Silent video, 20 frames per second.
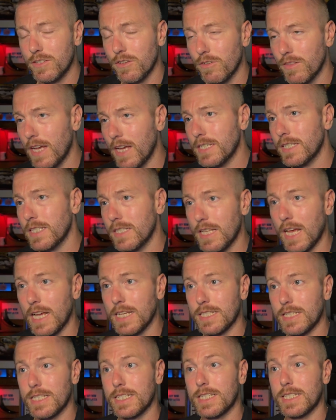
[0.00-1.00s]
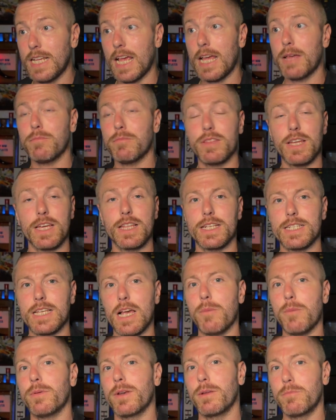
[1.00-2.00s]
So that's the same thing that's
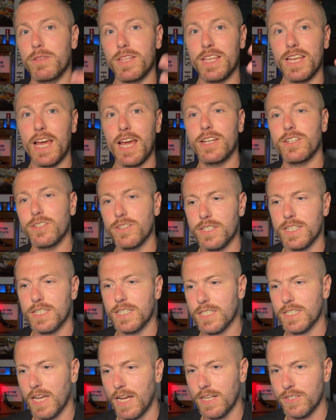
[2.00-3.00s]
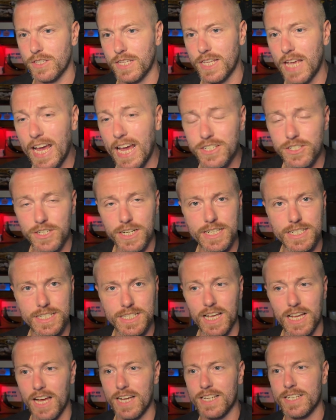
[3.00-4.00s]
happening with the agents inside. So the agent
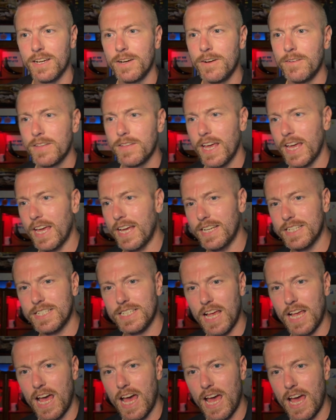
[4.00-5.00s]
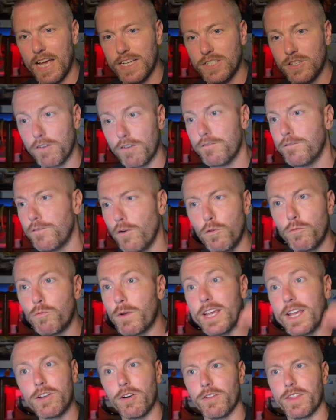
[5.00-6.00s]
inside is, it's got full
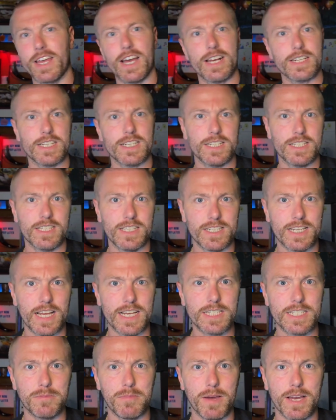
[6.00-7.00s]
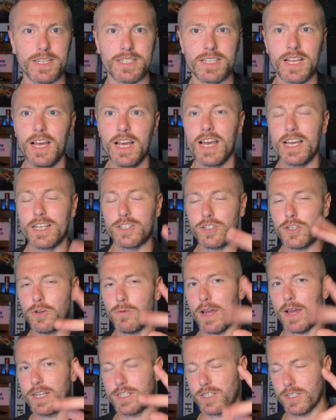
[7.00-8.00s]
read-only access to the database. It's
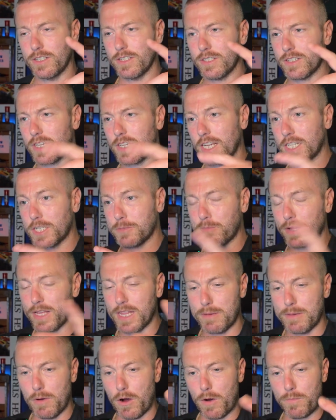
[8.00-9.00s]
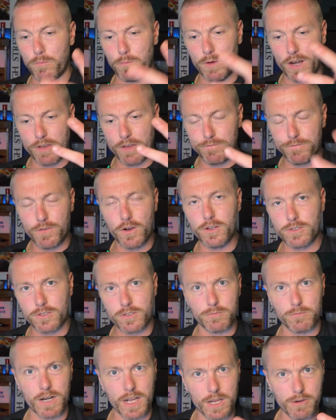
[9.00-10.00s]
2 agents. I split them up. When I
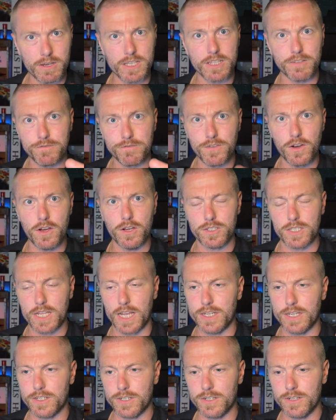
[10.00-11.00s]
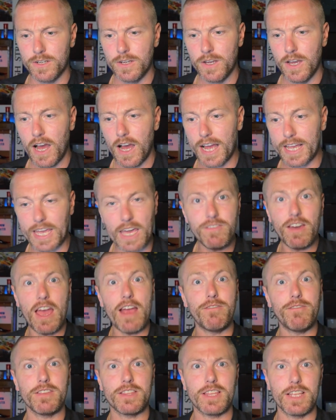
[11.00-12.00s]
created the first agent, I gave it
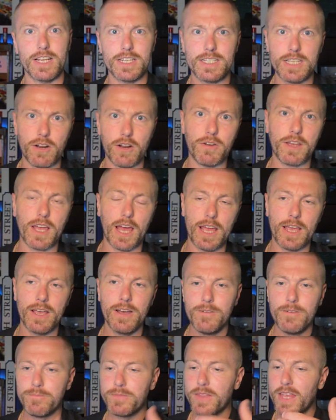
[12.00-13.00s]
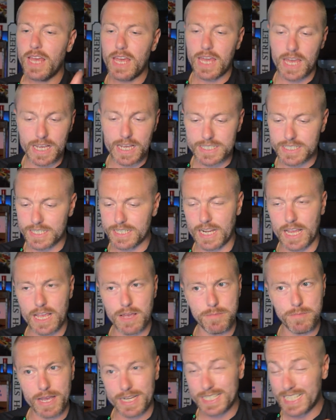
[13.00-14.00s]
everything. I said, okay, here's the
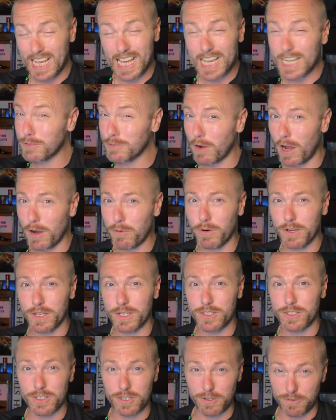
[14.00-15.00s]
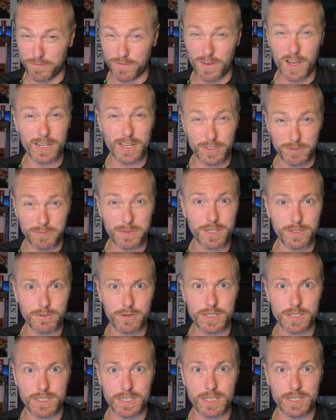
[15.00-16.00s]
database, here's what I want you to do, find some
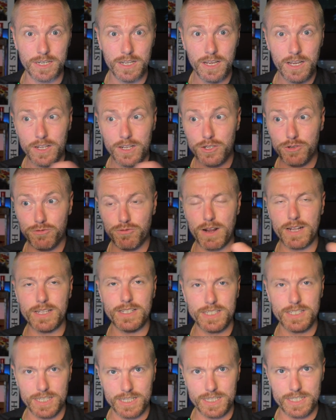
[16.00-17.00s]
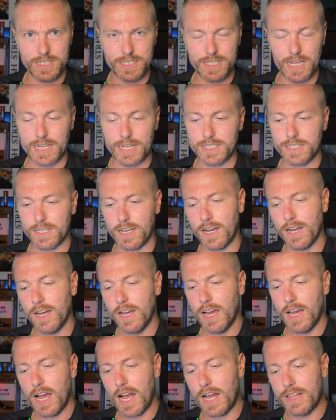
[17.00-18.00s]
interesting trends in this data,
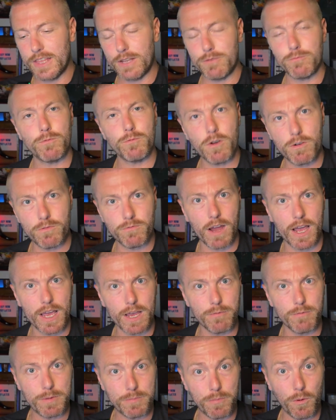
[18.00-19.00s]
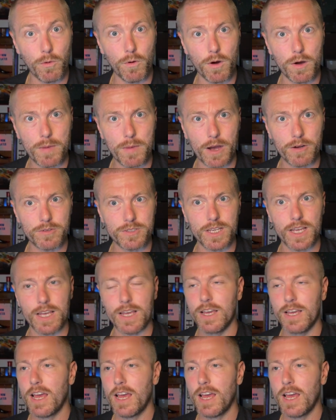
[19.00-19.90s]
and then write a report about it.